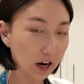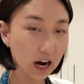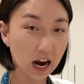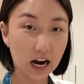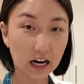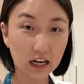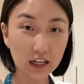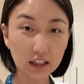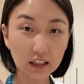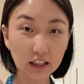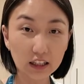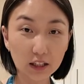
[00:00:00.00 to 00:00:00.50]
right, I'm
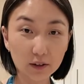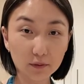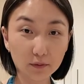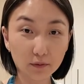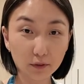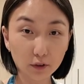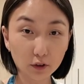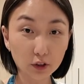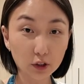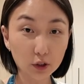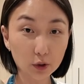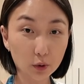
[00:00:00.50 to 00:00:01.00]
gonna let them
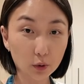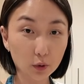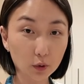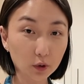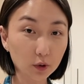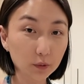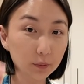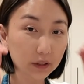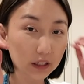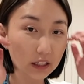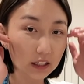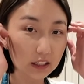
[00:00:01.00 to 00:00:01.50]
fully
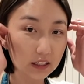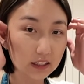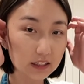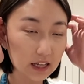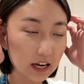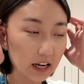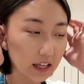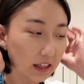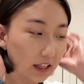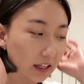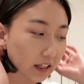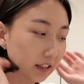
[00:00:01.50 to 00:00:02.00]
cool because
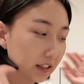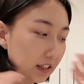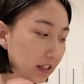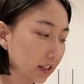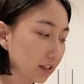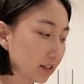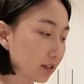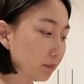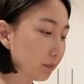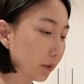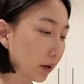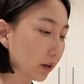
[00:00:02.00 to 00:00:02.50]
I think it
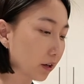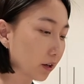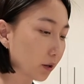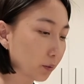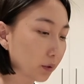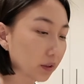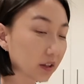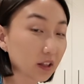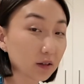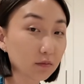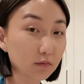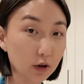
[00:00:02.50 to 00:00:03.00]
tastes better
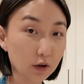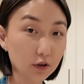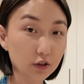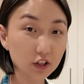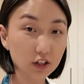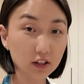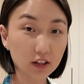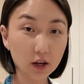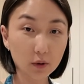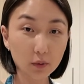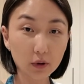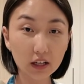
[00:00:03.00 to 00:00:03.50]
with the mochi
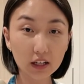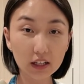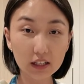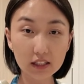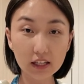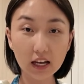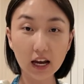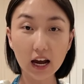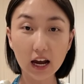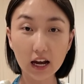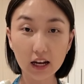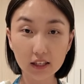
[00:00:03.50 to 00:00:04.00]
that way because
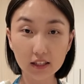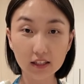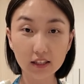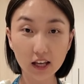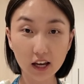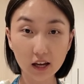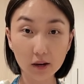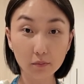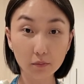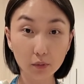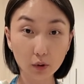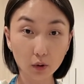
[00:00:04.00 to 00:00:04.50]
it has
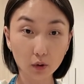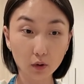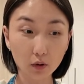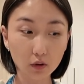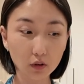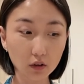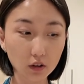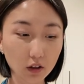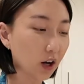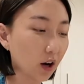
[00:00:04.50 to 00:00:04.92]
that pull.